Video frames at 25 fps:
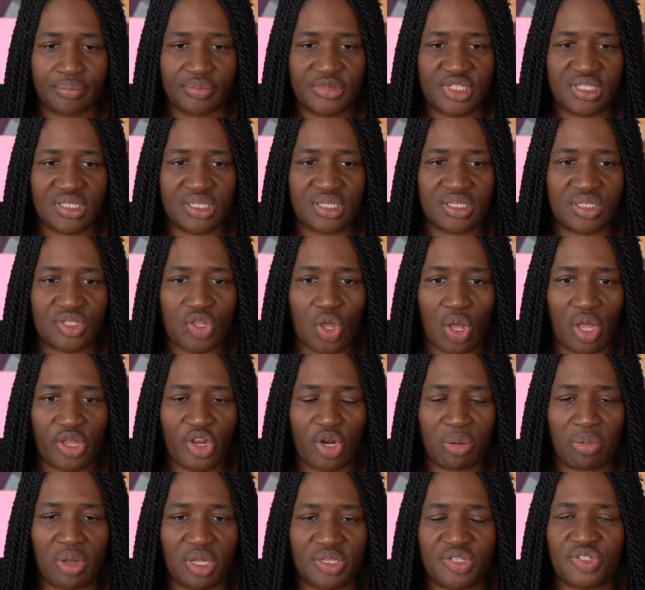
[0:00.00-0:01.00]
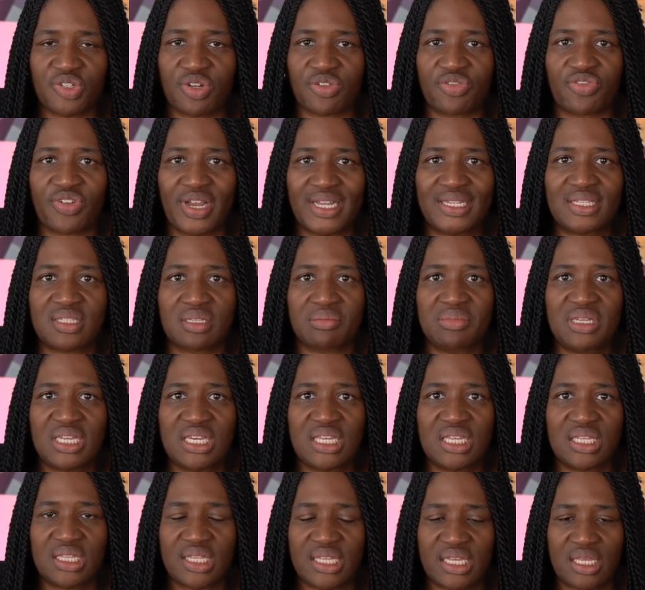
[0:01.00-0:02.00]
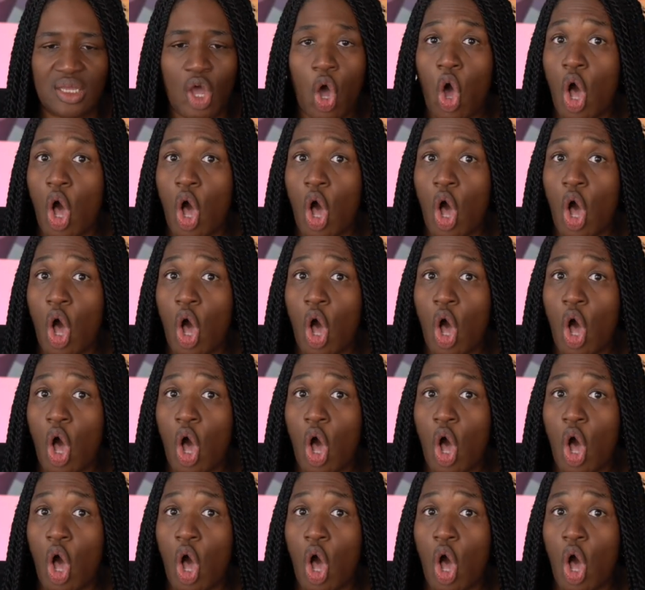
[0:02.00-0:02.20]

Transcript: Sis, call your monster friends immediately.